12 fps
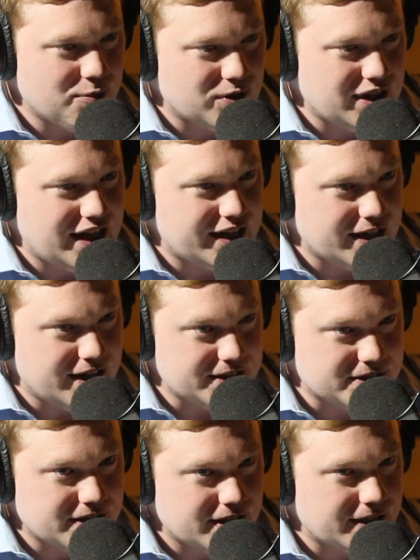"Be more
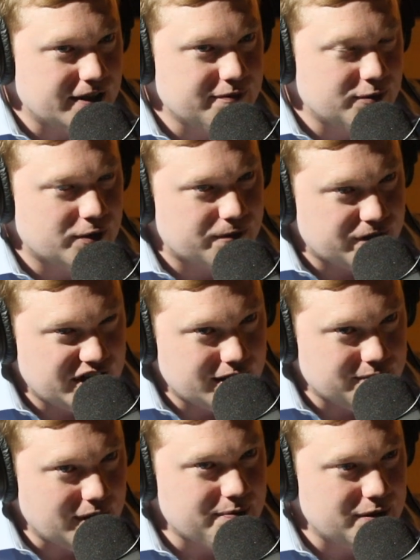like us, give more
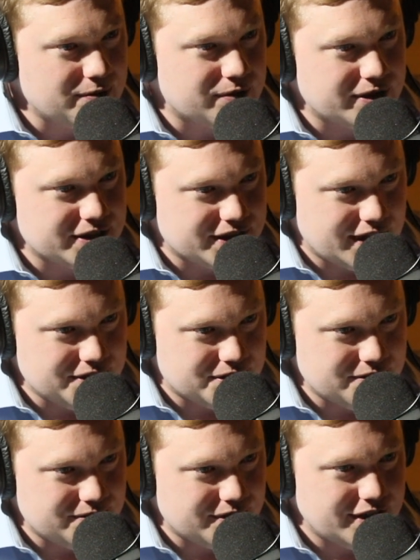freedom, let people
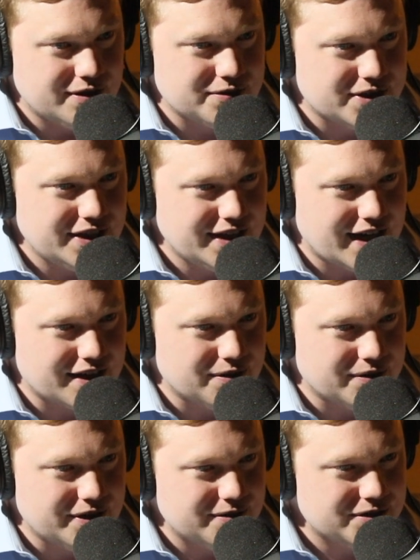criticize you." You don't see
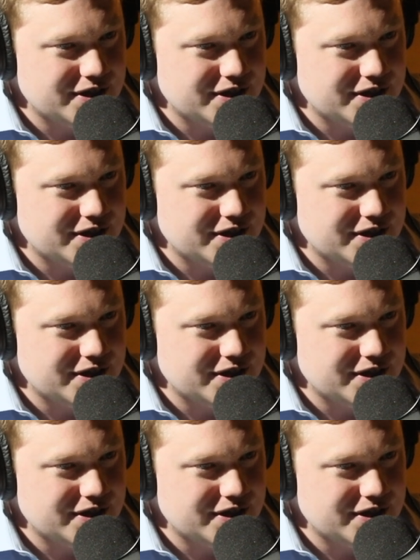that.